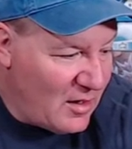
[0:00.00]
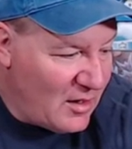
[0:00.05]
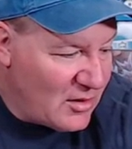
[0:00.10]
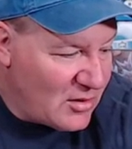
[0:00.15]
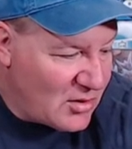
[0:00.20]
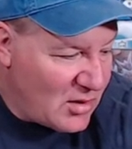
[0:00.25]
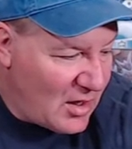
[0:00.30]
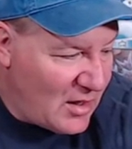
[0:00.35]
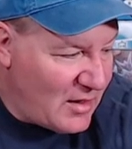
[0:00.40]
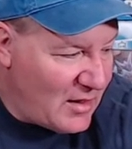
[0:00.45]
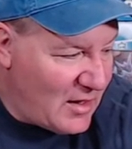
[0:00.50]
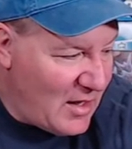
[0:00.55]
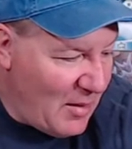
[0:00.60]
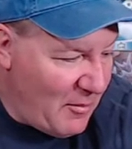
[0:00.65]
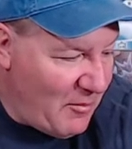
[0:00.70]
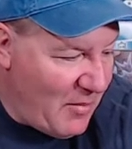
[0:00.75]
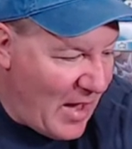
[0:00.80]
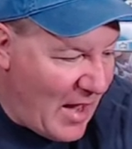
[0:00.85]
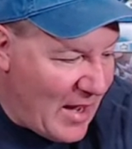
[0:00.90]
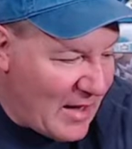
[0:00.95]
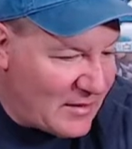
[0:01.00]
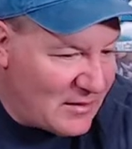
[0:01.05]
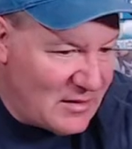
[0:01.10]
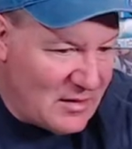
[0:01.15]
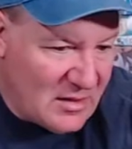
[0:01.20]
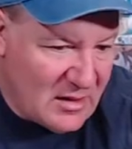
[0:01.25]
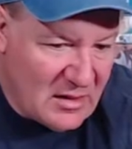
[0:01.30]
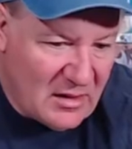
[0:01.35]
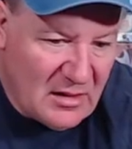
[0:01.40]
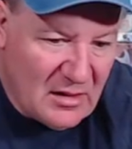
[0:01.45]
Trying to get back
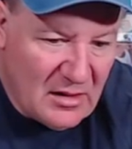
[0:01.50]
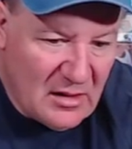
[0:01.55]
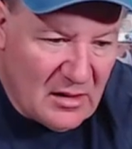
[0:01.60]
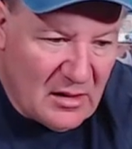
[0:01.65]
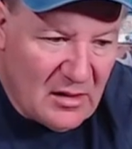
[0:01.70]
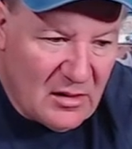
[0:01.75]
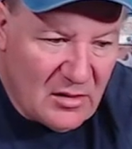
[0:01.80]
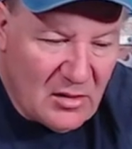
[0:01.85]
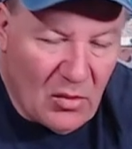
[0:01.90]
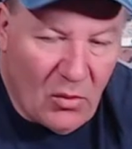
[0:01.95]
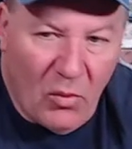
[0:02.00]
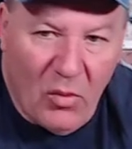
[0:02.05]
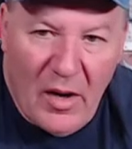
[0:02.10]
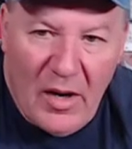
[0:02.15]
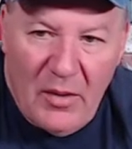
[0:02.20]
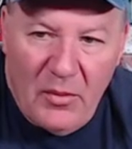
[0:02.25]
to the way